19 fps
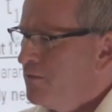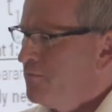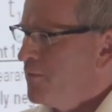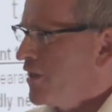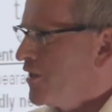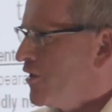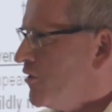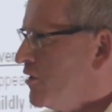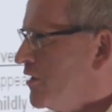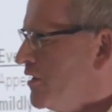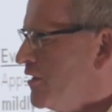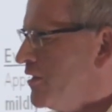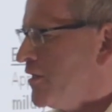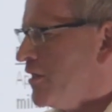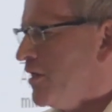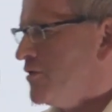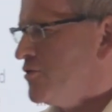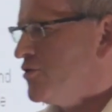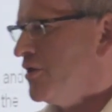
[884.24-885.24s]
my
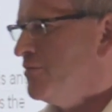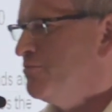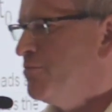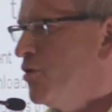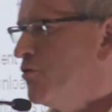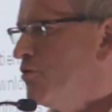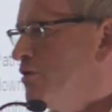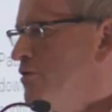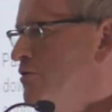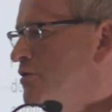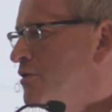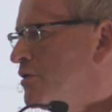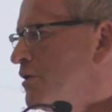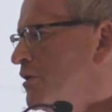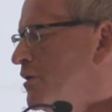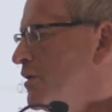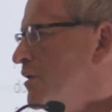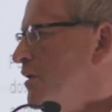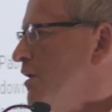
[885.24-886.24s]
colleague Jane Boland
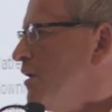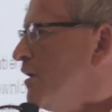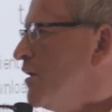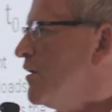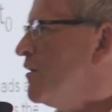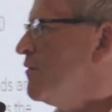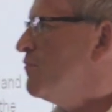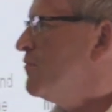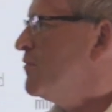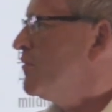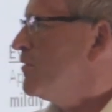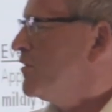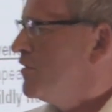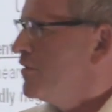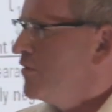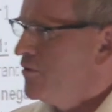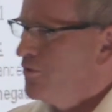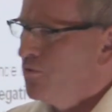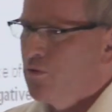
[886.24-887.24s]

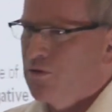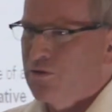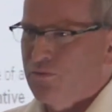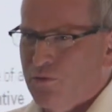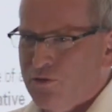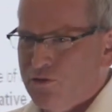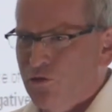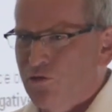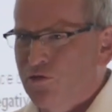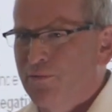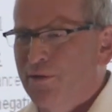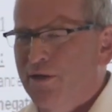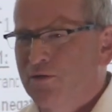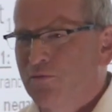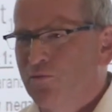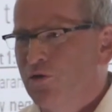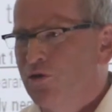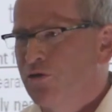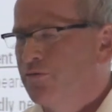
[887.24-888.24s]
will talk about
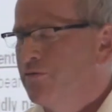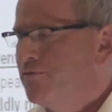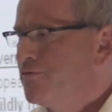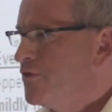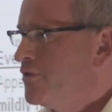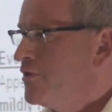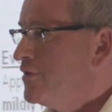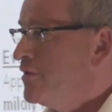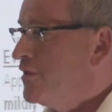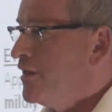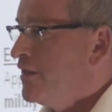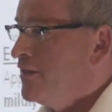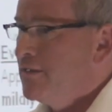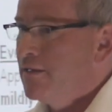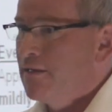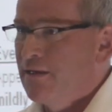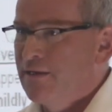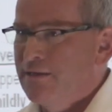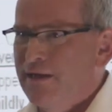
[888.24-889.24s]
the work we've done
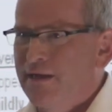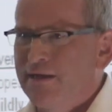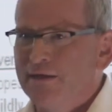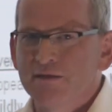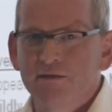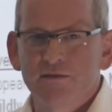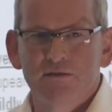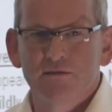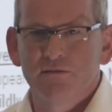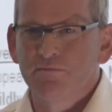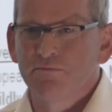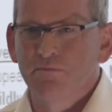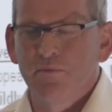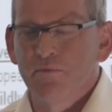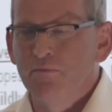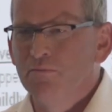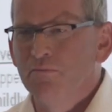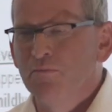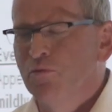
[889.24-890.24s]
in getting
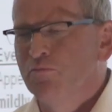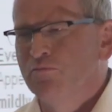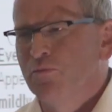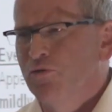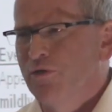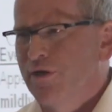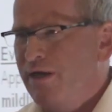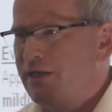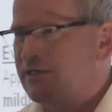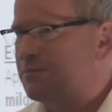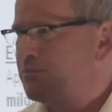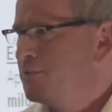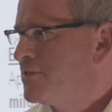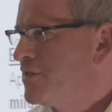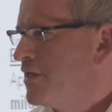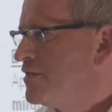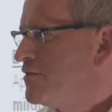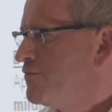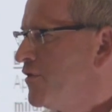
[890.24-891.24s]
more than
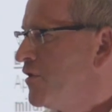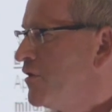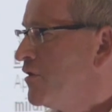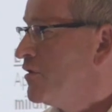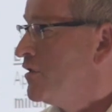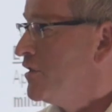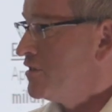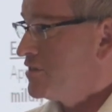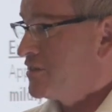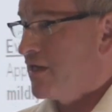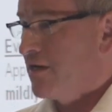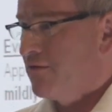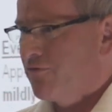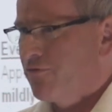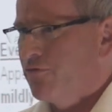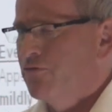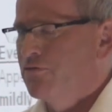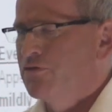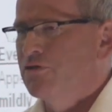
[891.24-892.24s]
80% of our staff
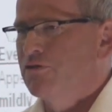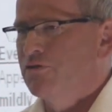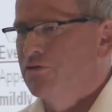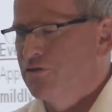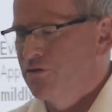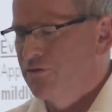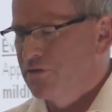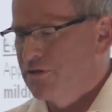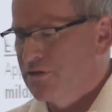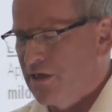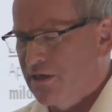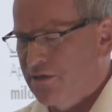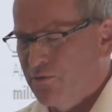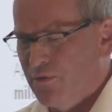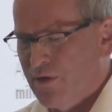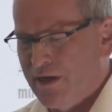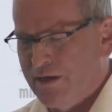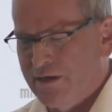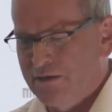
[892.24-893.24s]
through suicide
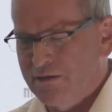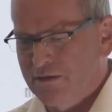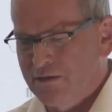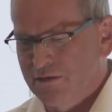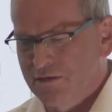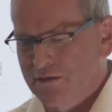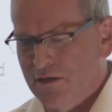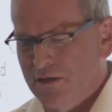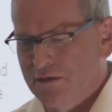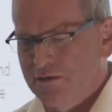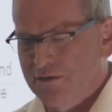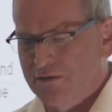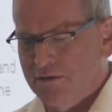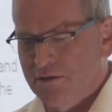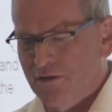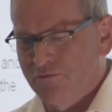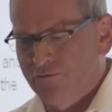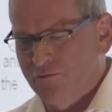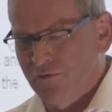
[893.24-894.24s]
awareness and
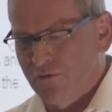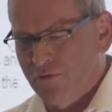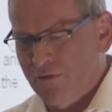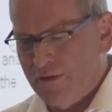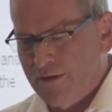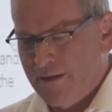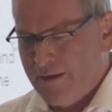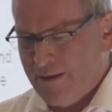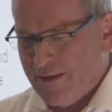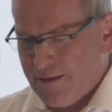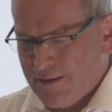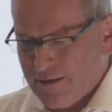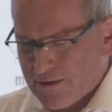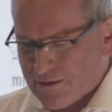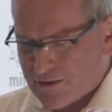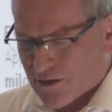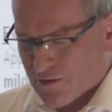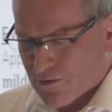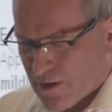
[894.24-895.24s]
so forth.
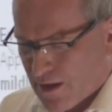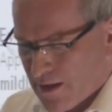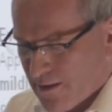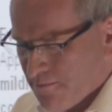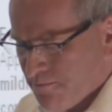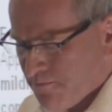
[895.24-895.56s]
So